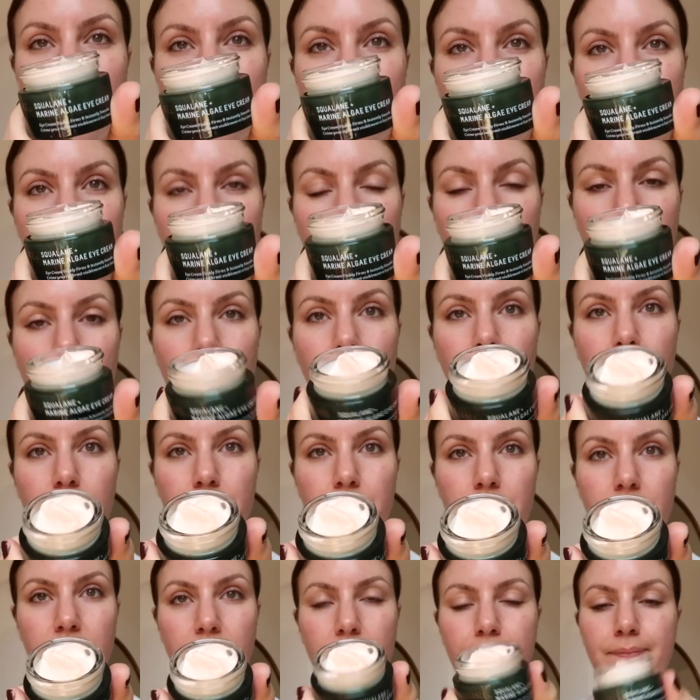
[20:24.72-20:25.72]
Eye
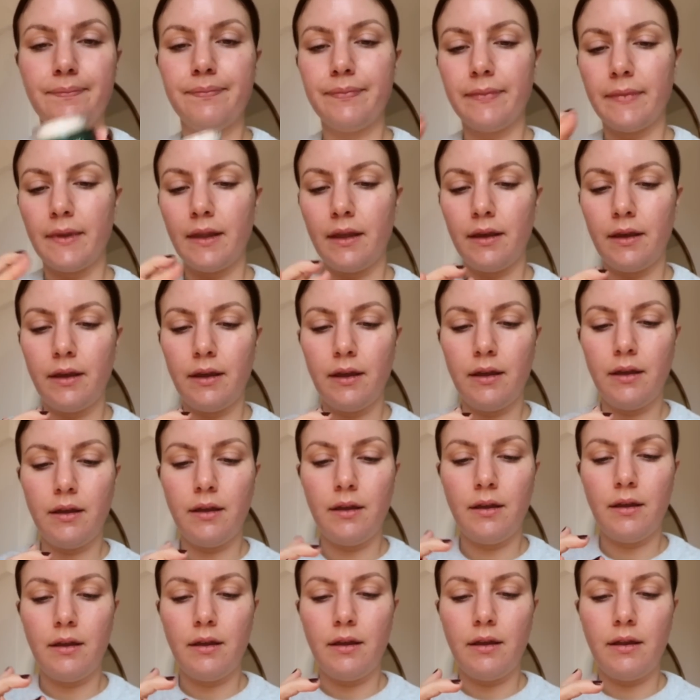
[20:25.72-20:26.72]
Cream.
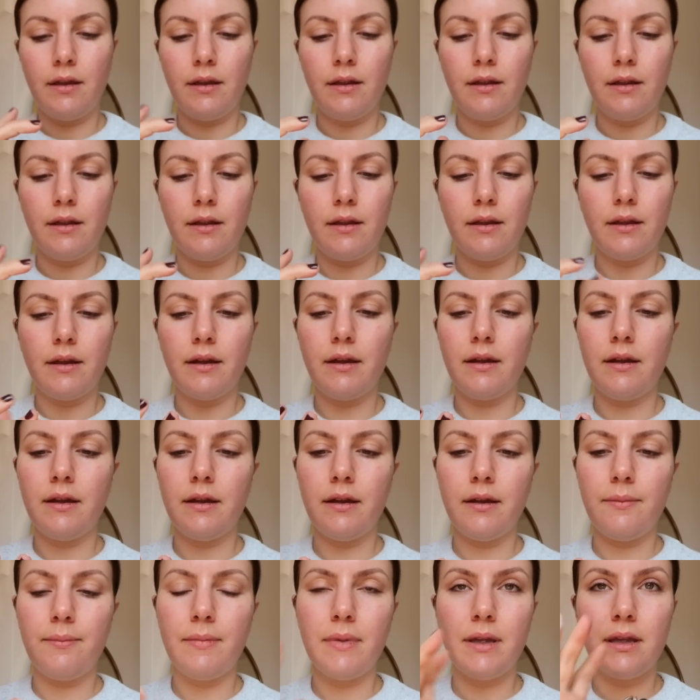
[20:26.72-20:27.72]

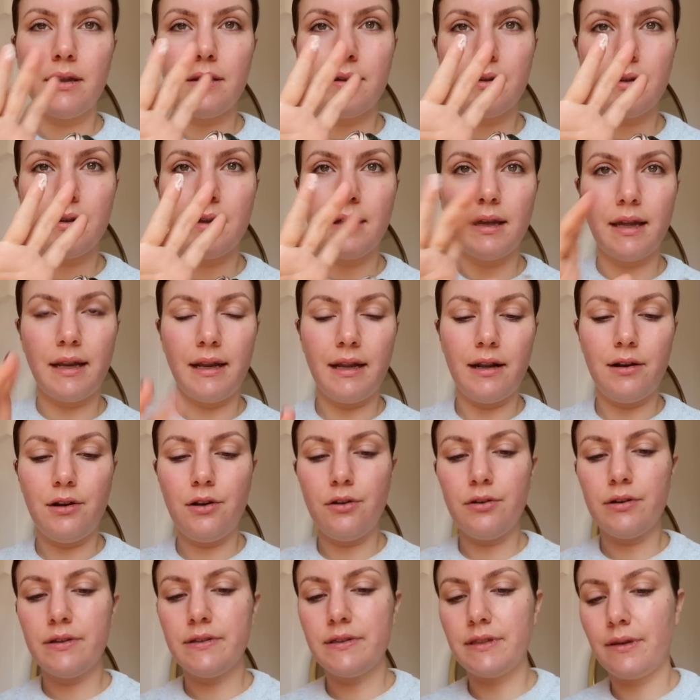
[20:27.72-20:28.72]
And it
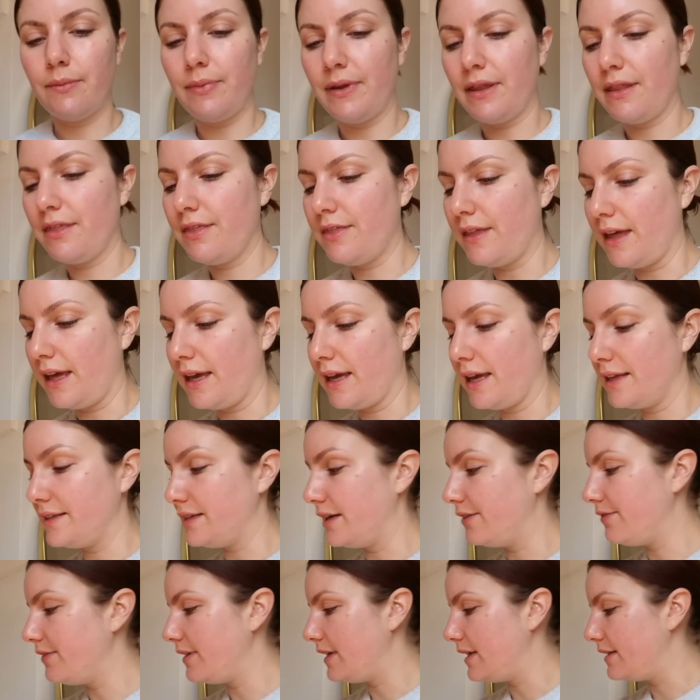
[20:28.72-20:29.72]
looks a bit thick. It
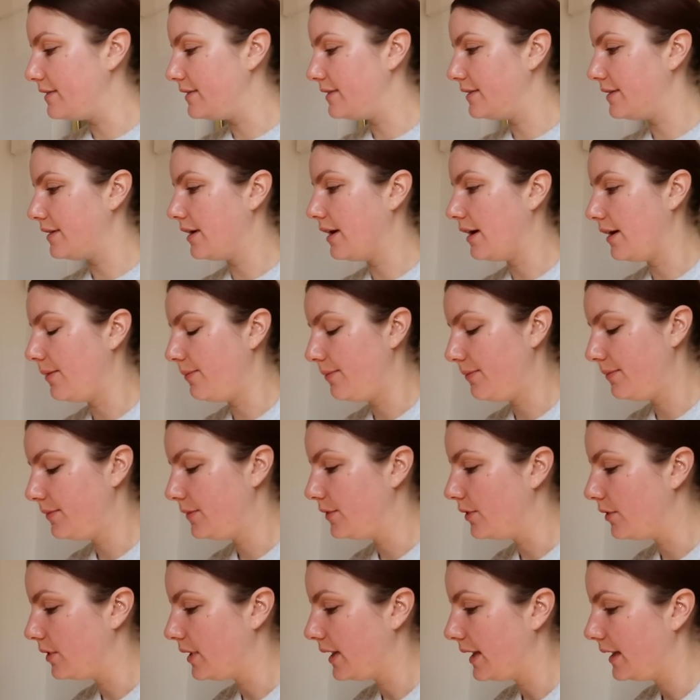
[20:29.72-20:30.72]
definitely is
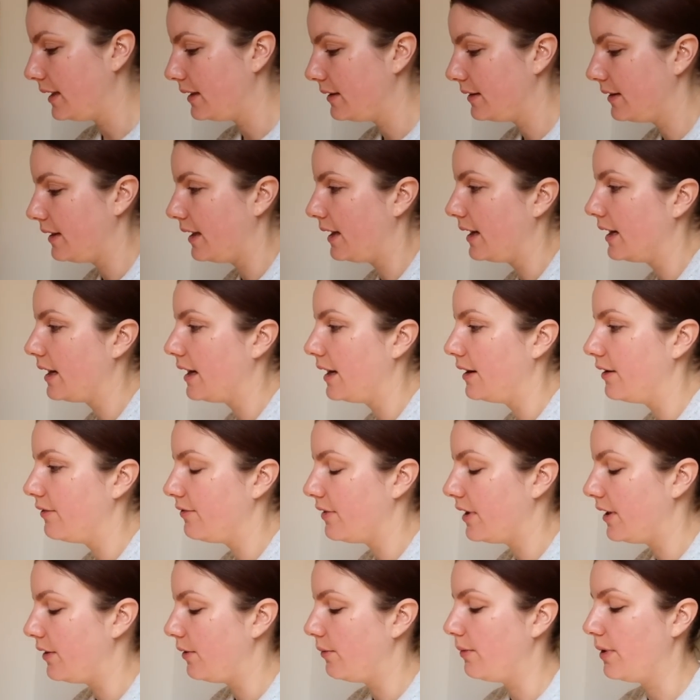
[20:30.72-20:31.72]
not like their kind
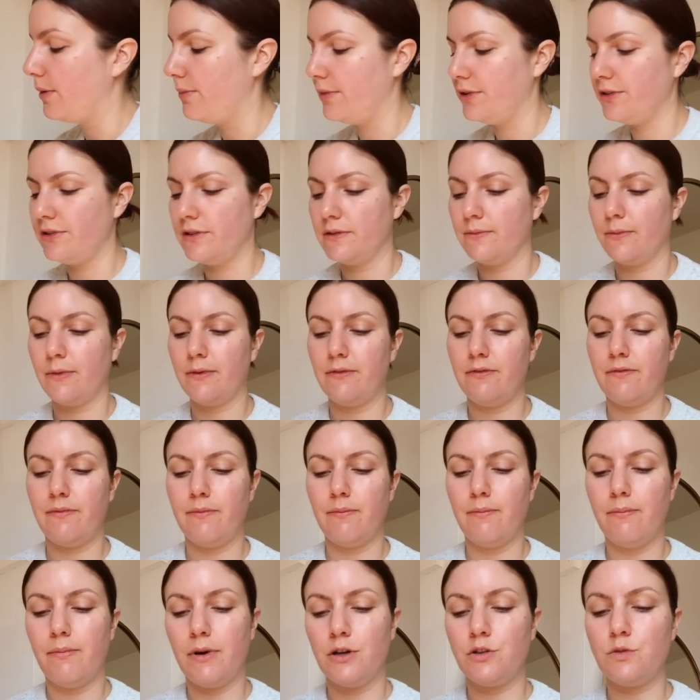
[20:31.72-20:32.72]
of other one, which is
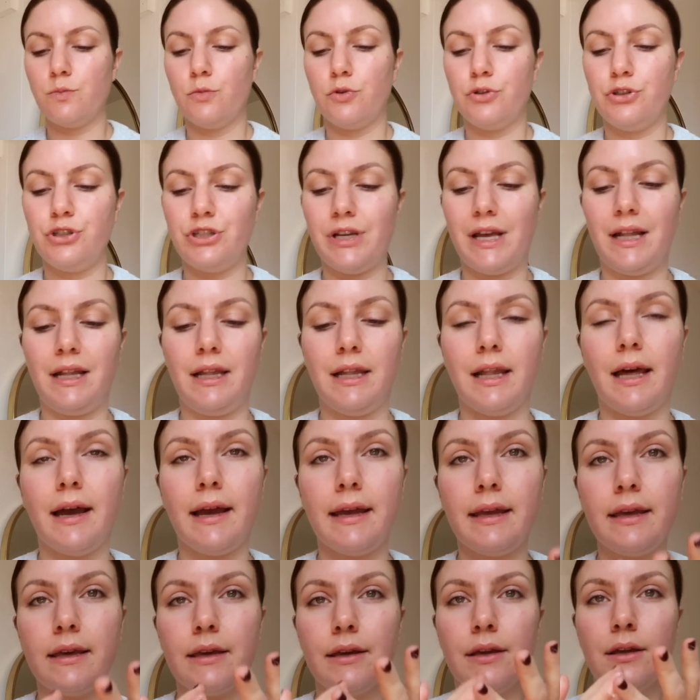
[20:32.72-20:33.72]
much more
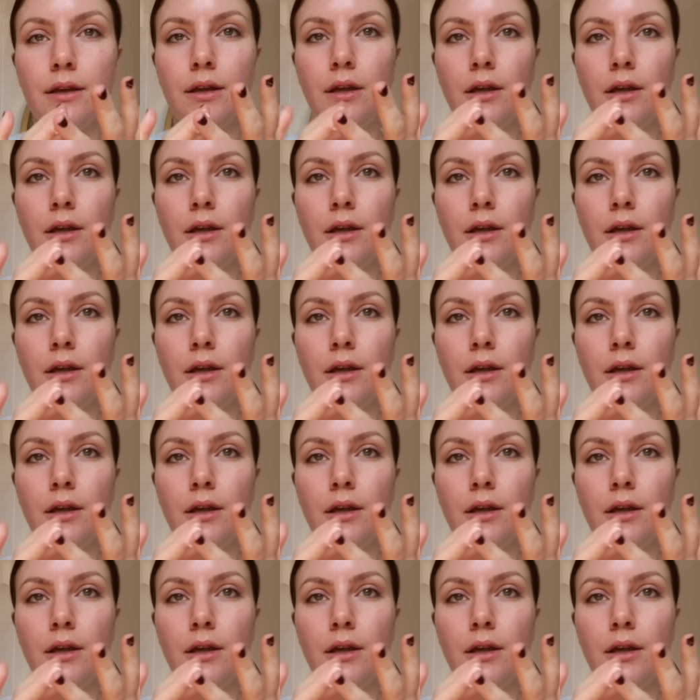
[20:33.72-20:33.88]
gel-like.